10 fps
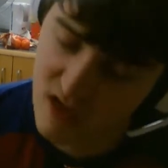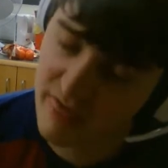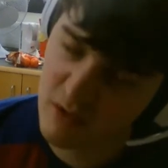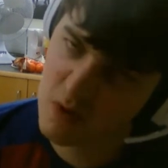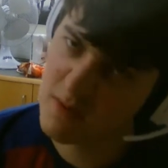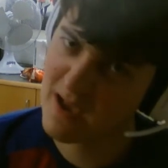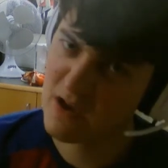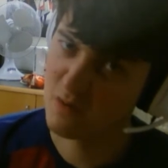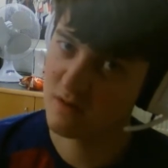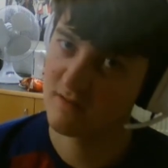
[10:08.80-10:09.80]

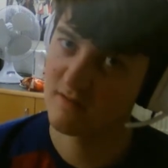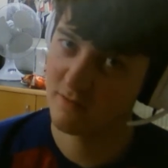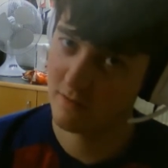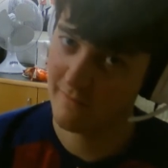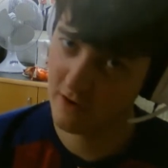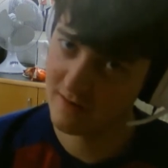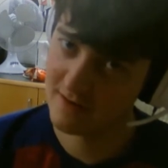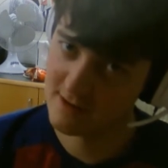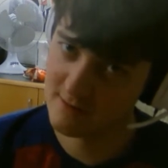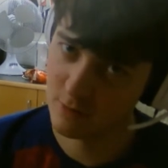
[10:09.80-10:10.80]
£3 for a very
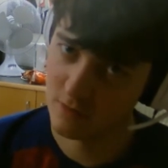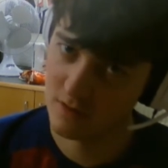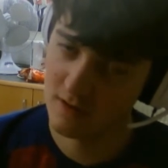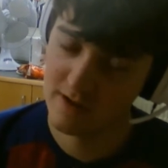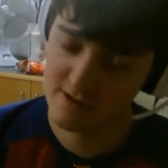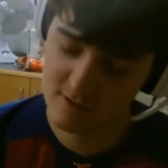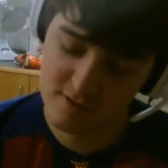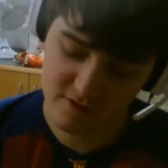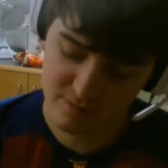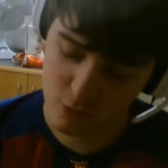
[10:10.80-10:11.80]
nice spoon, as soon as
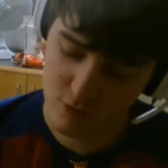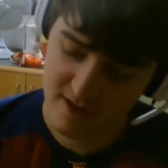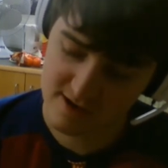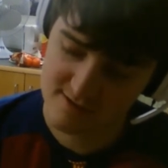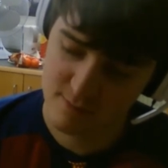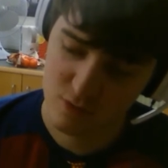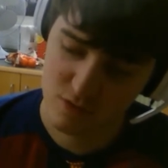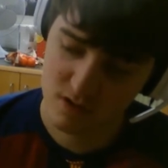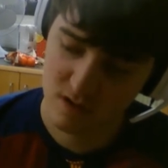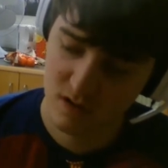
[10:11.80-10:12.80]
you've bought that spoon,
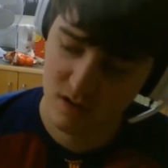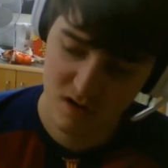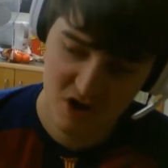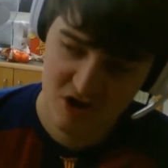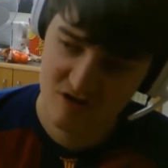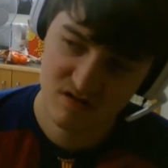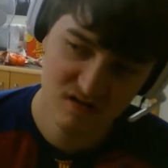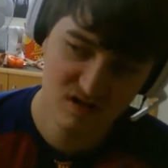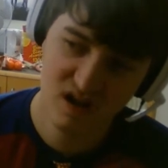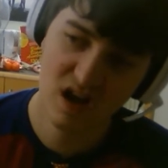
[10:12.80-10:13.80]

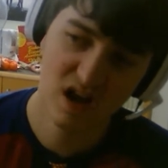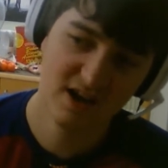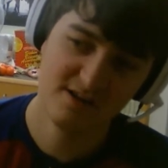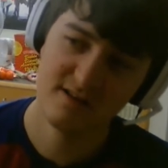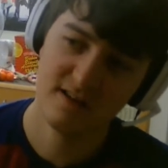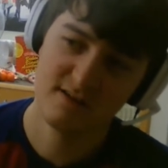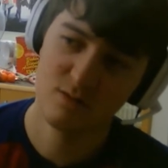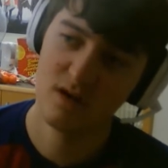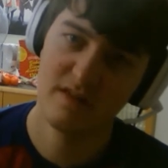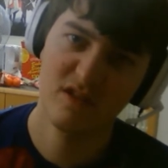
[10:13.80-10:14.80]
I'd say it's
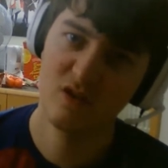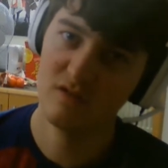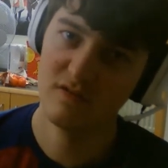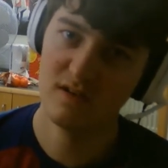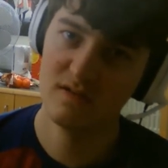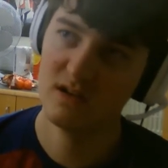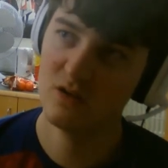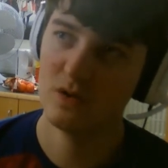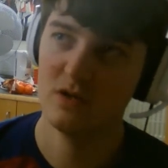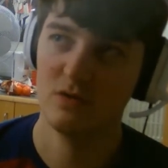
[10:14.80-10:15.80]
worth £2.50.
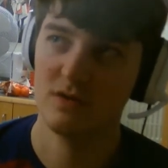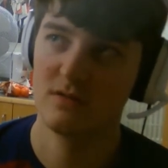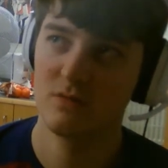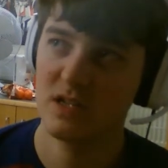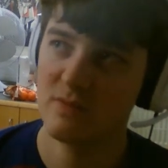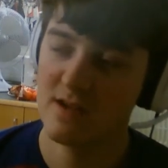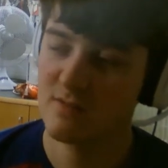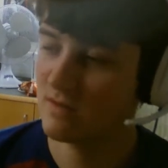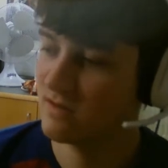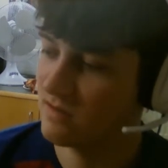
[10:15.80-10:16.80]
Nobody wants. Well, you may as
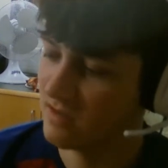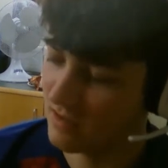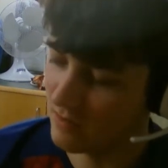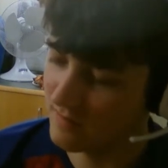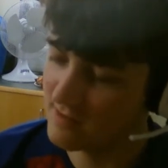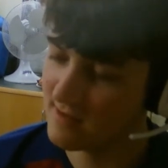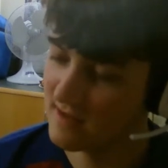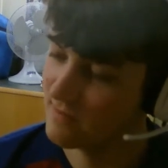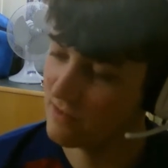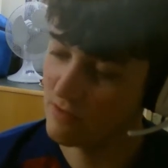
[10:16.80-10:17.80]
well, if you find it
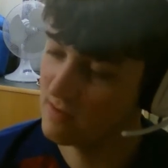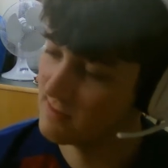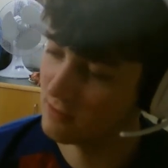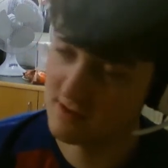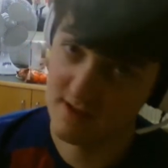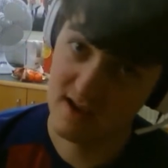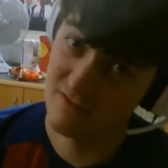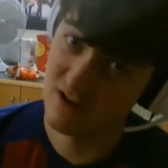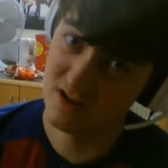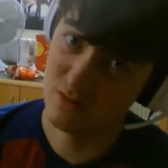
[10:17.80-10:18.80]
for £3, you may as well just get a
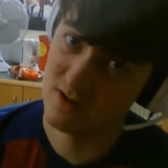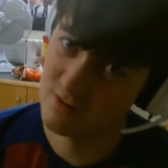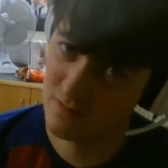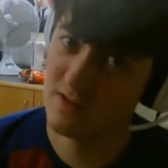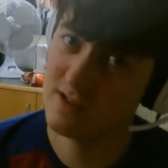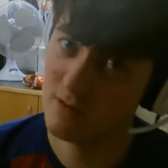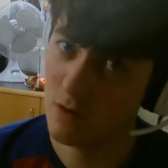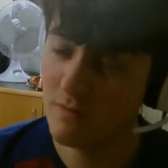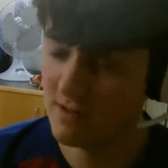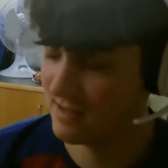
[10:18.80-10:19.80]
fresh one. It's
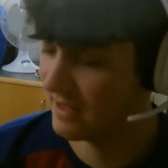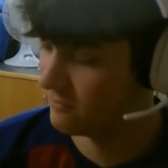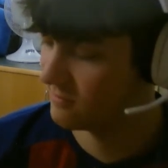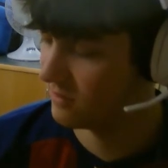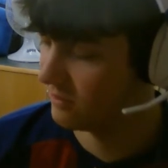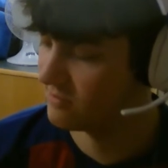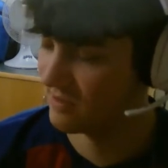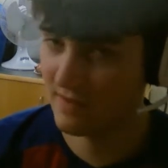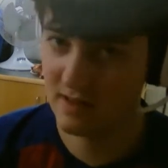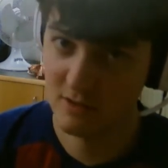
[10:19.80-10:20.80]
obviously losing
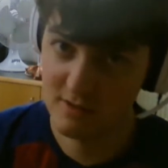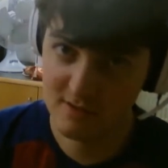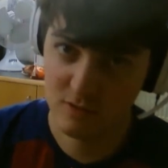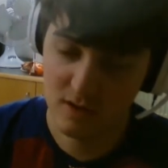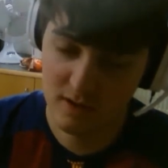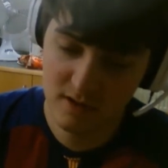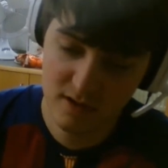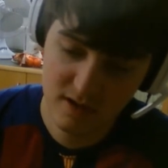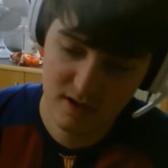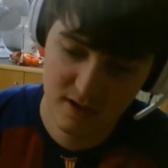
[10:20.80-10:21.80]
value soon
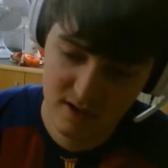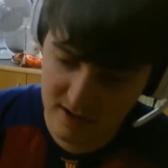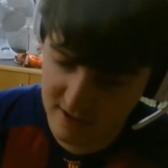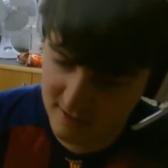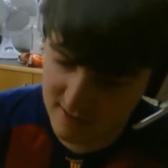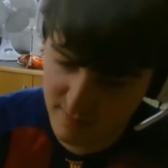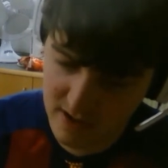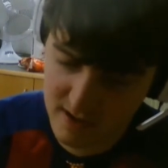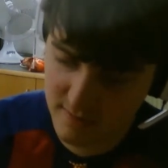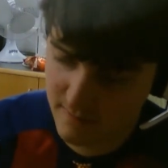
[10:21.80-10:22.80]
as they
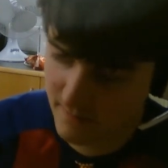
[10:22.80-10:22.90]
buy it.